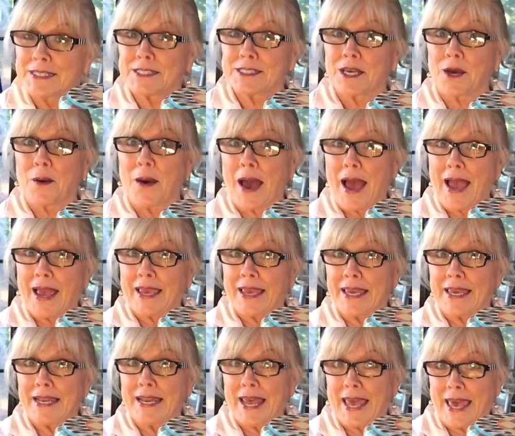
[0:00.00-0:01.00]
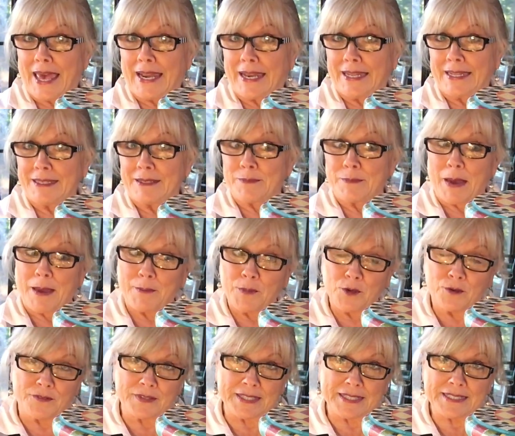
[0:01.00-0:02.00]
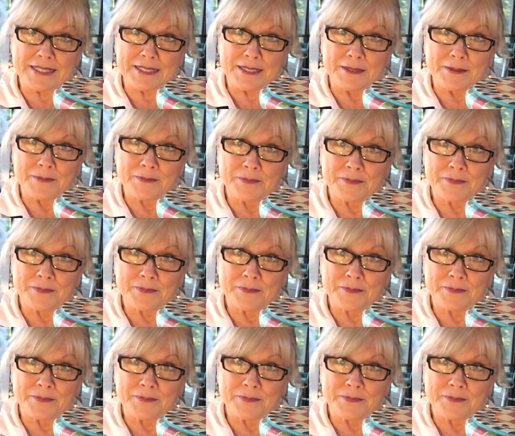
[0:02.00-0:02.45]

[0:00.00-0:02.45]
so I can edit my movies.